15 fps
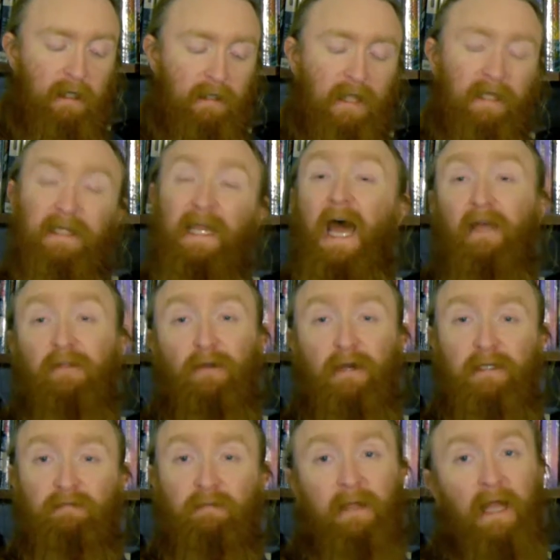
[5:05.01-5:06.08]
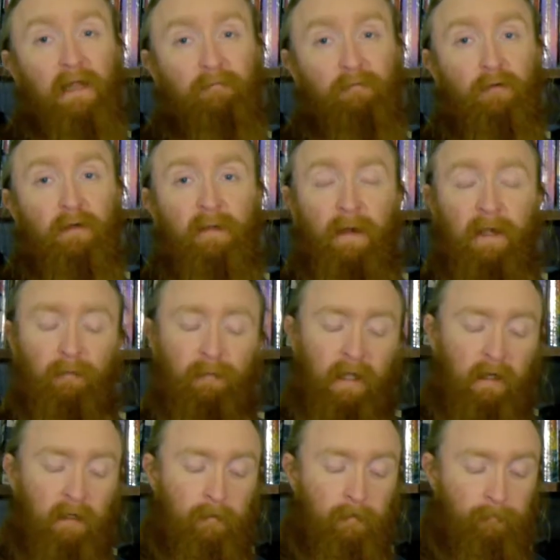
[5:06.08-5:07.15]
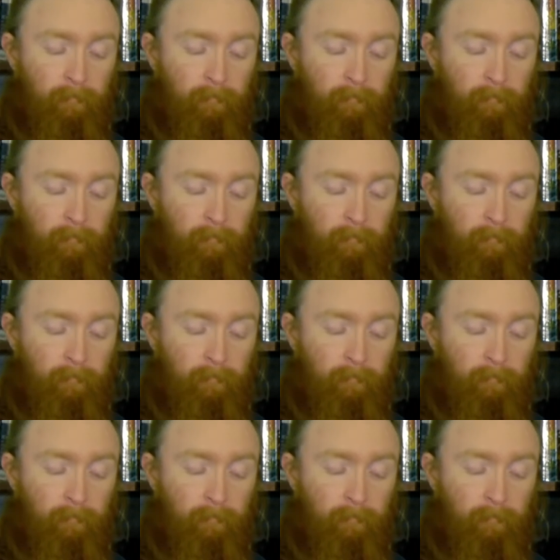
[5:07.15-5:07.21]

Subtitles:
like an actress from California might wear.